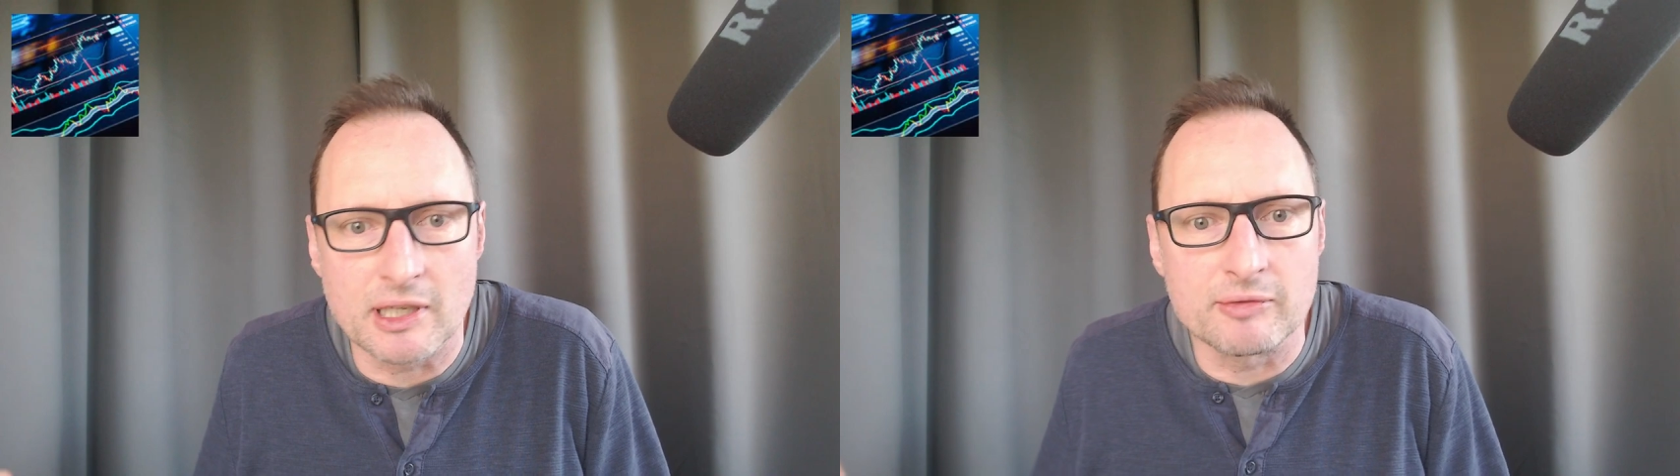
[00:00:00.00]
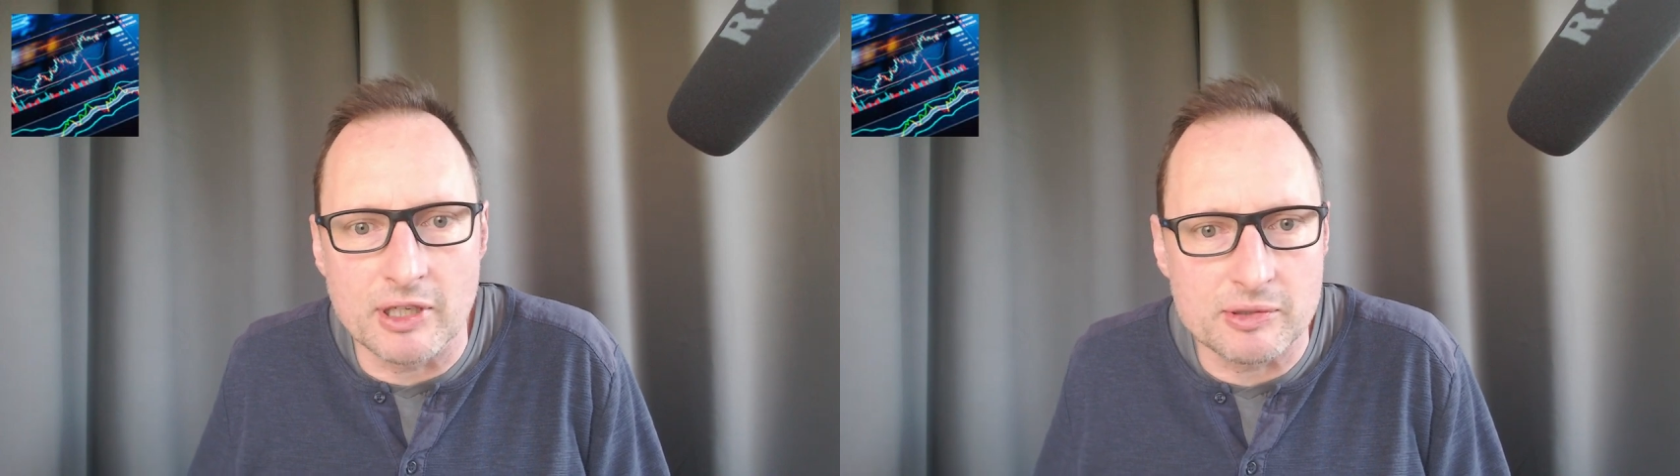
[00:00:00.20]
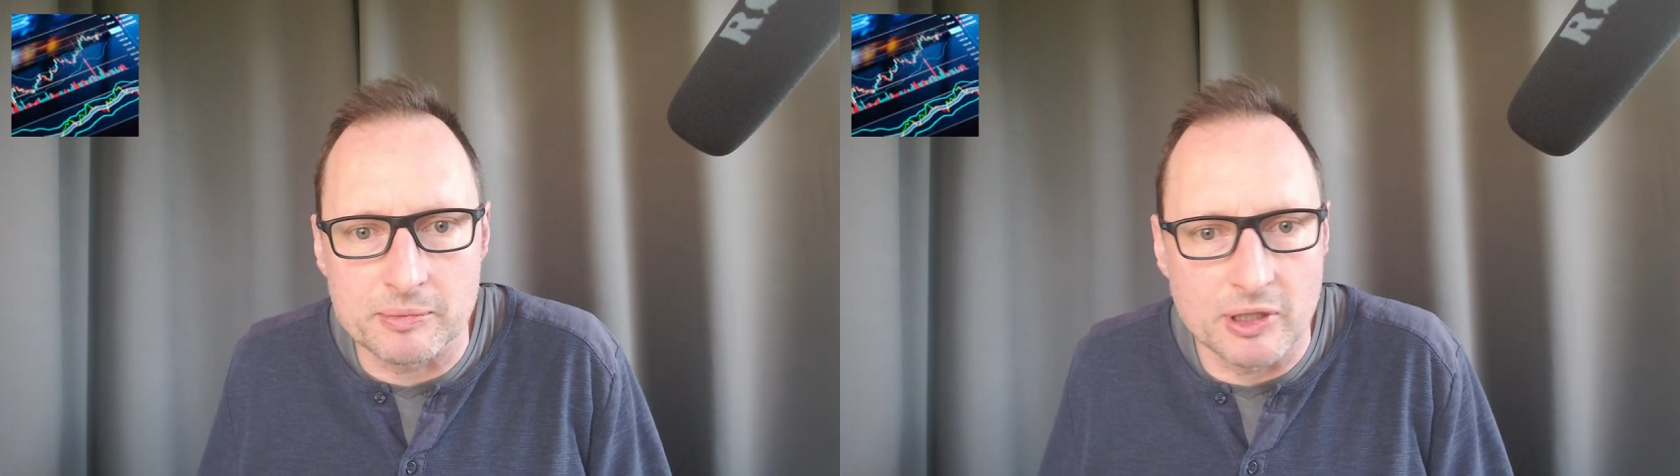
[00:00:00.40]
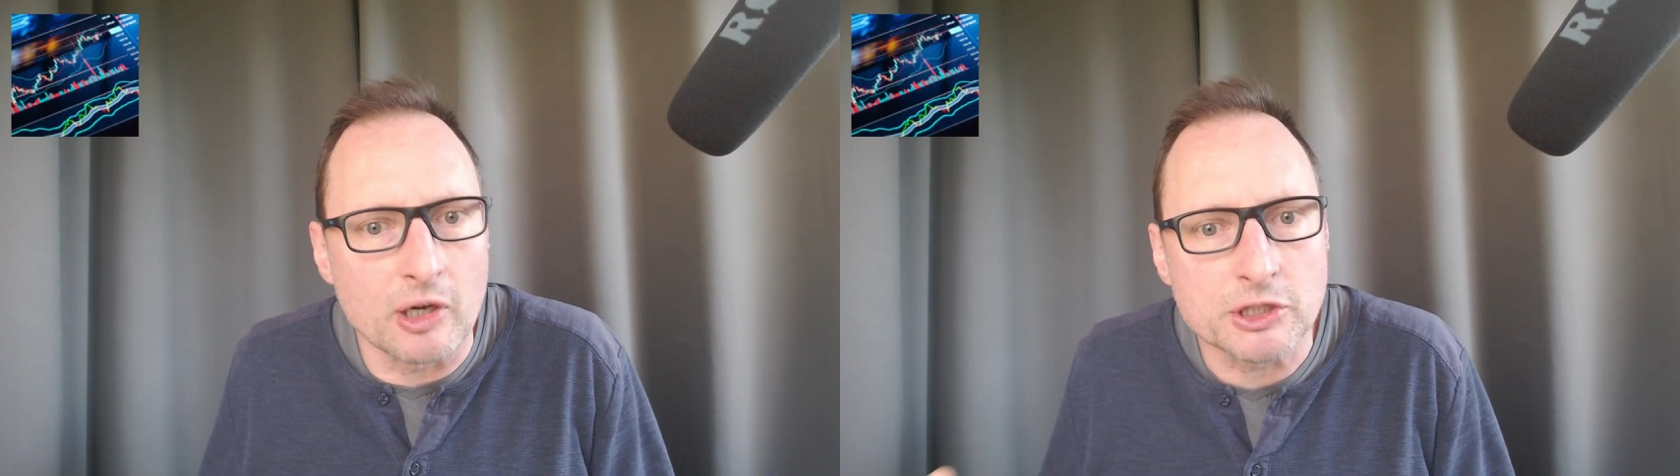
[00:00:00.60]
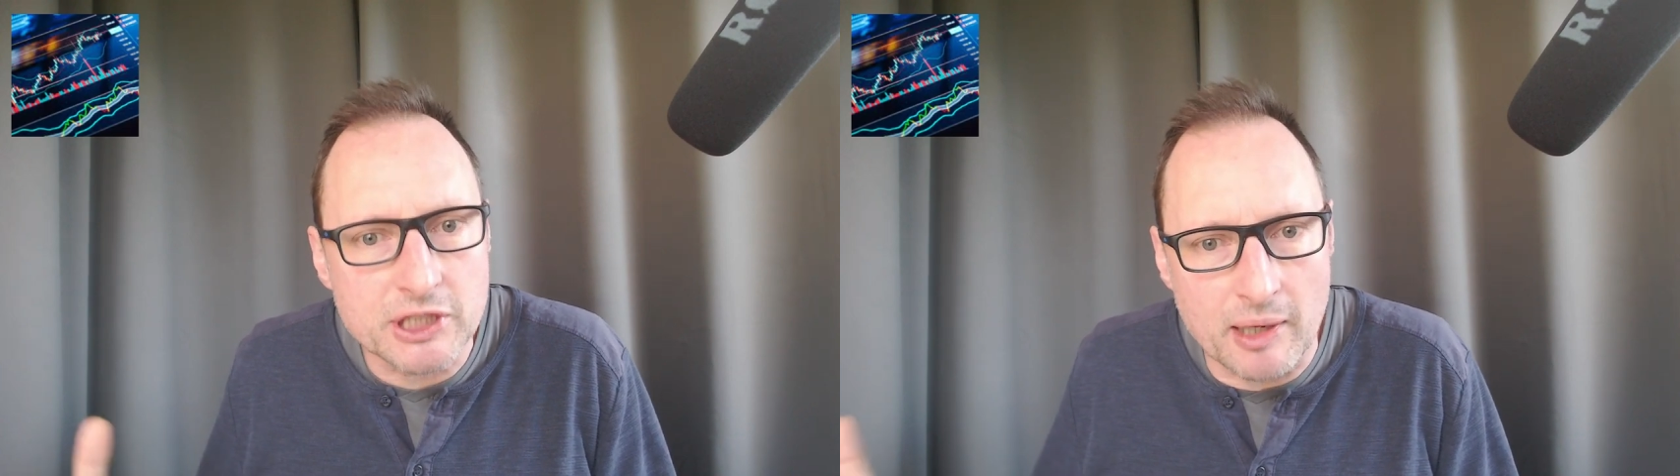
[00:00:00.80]
investment
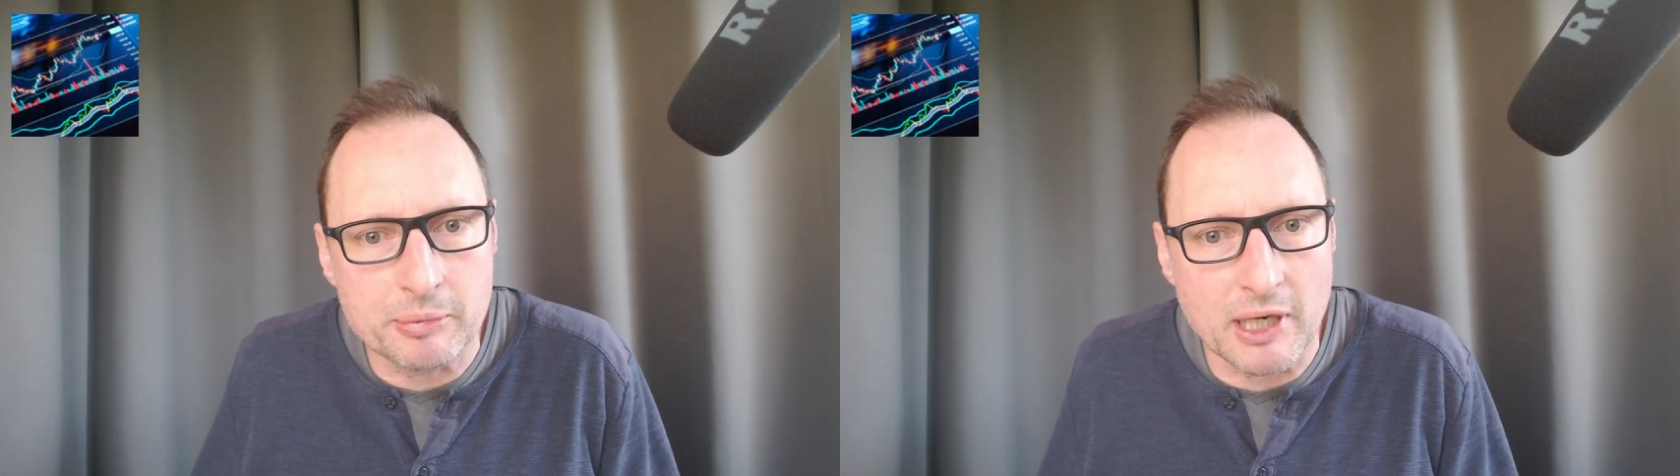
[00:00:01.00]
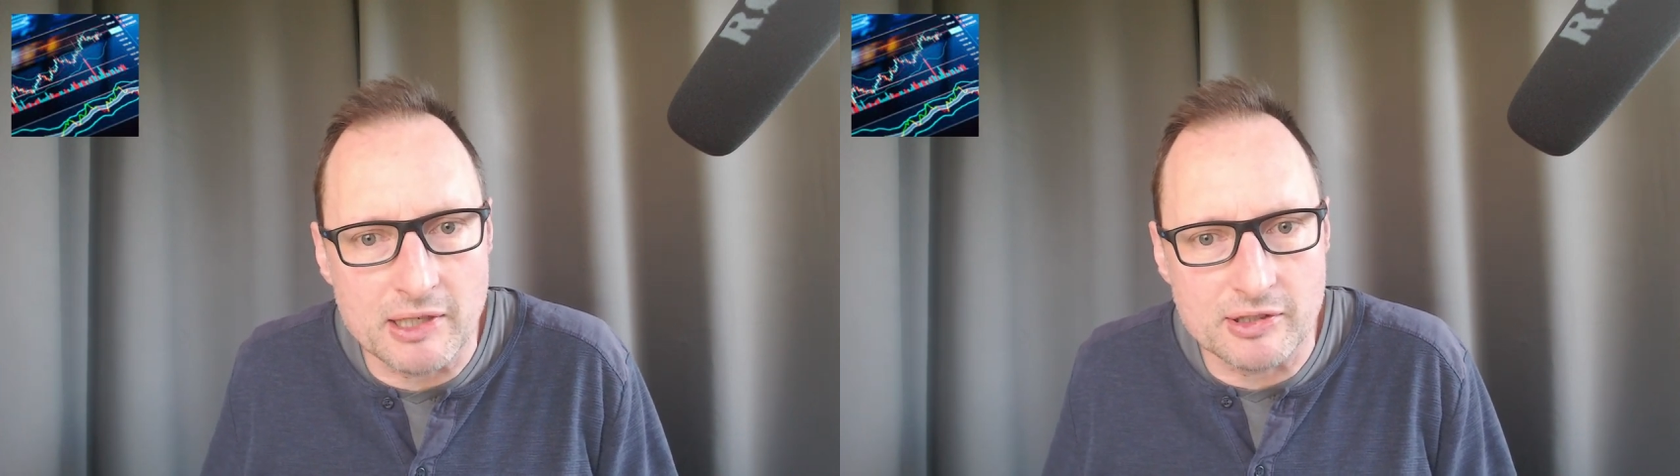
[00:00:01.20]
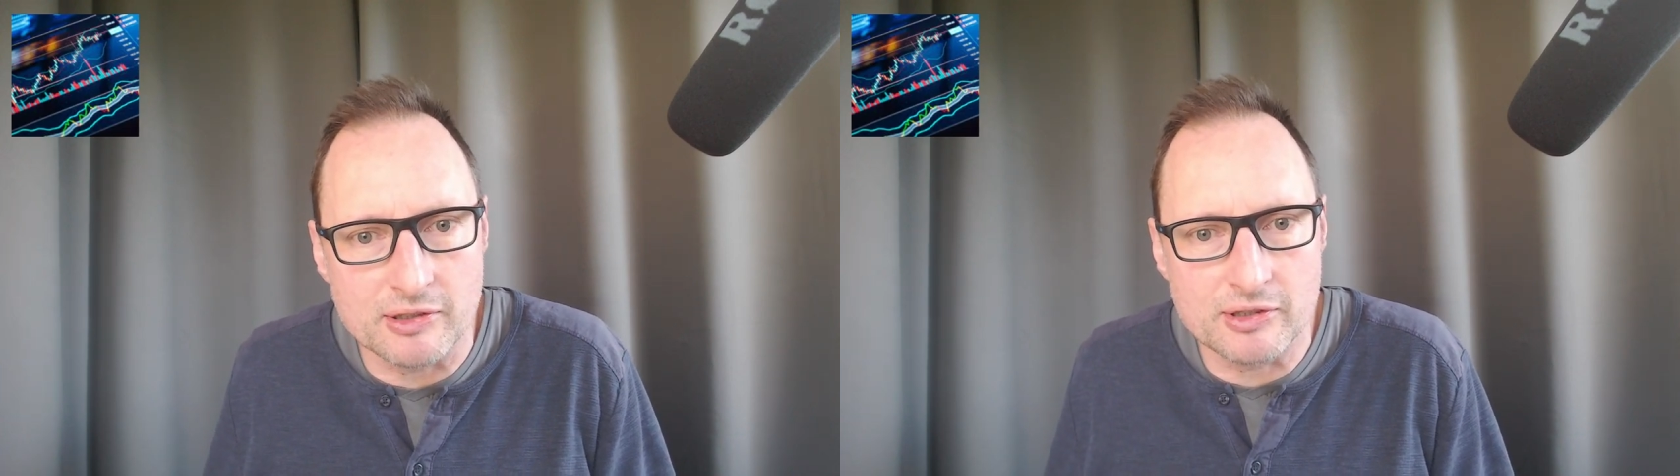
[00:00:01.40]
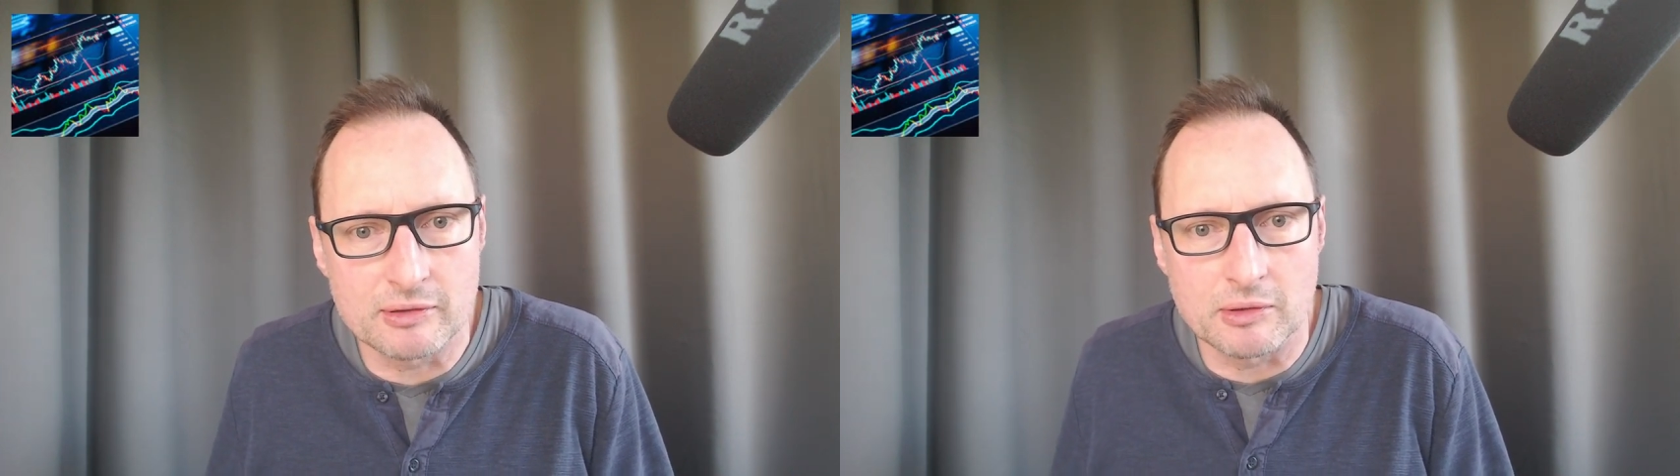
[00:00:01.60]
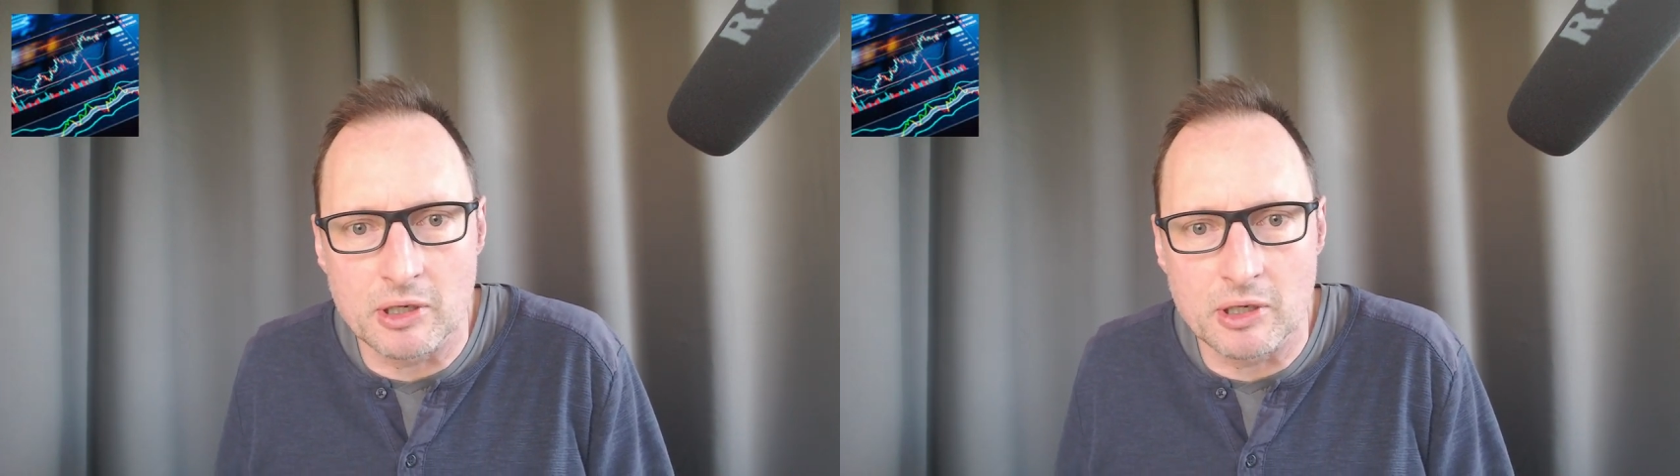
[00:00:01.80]
or share prices.